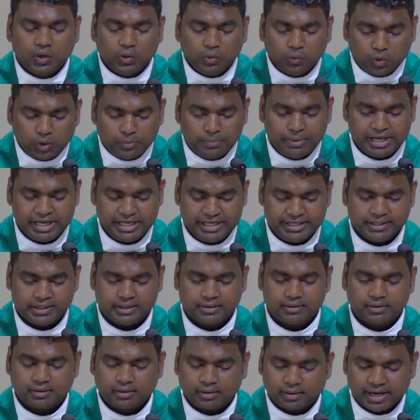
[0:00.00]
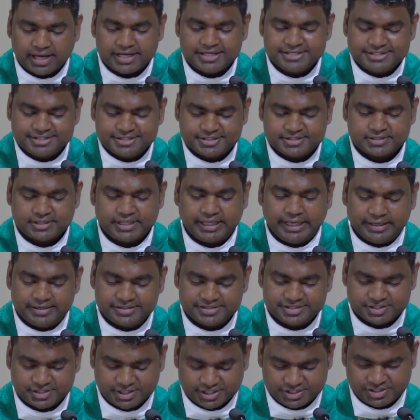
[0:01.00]
obeying Christ's
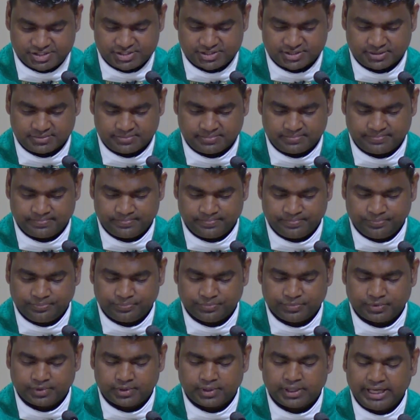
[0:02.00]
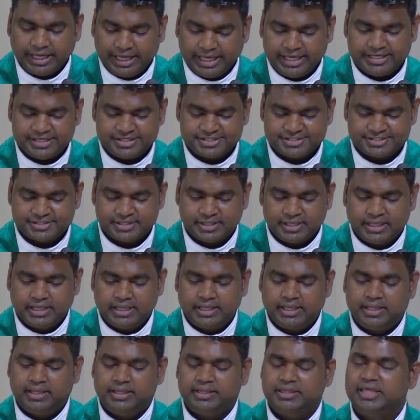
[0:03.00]
instruction is
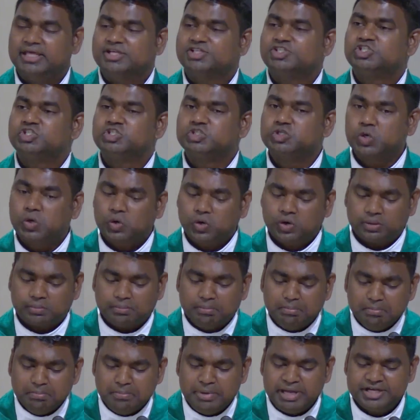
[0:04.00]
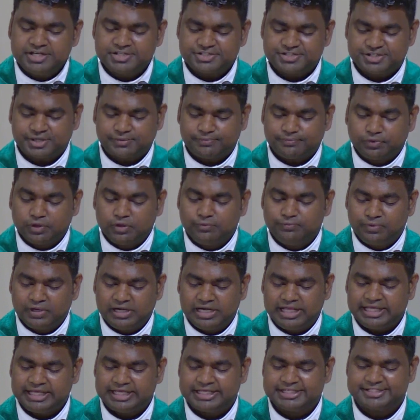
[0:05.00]
a sure means of
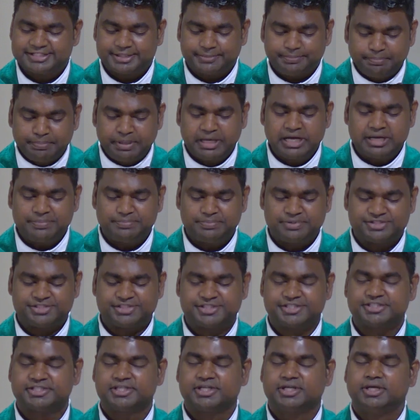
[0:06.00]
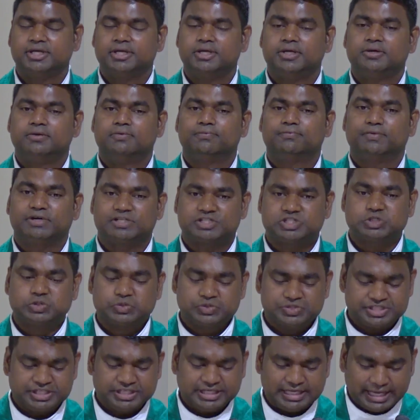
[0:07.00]
fulfilling his purpose for
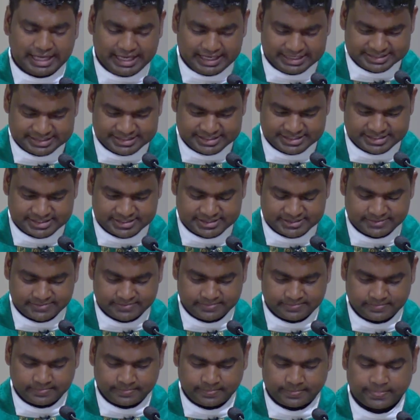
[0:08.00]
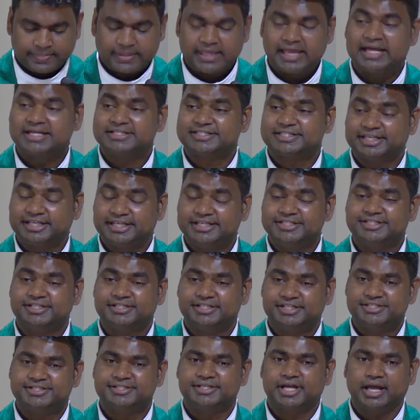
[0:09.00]
choosing us as his
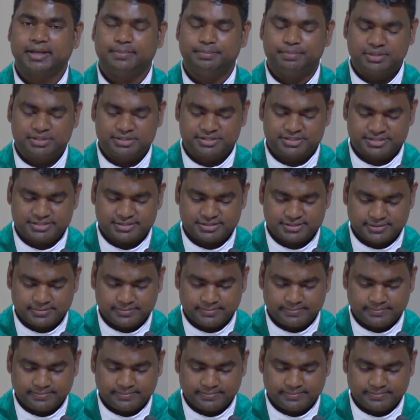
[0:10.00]
disciples.